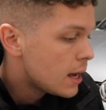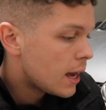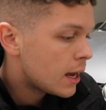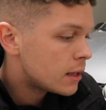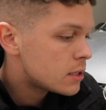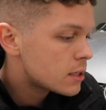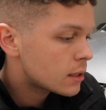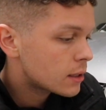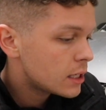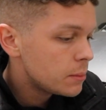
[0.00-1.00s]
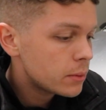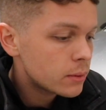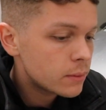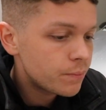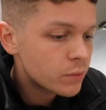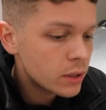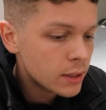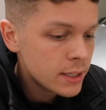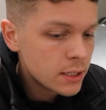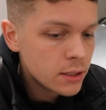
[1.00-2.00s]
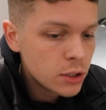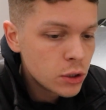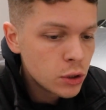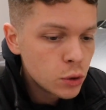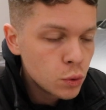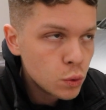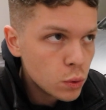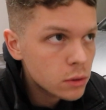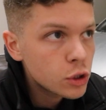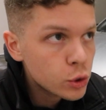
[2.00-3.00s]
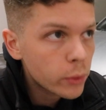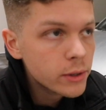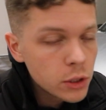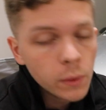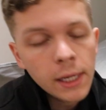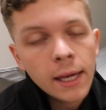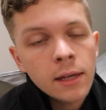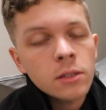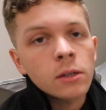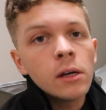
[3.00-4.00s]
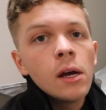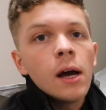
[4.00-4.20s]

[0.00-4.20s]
And just to keep it nice and short, sweet answer,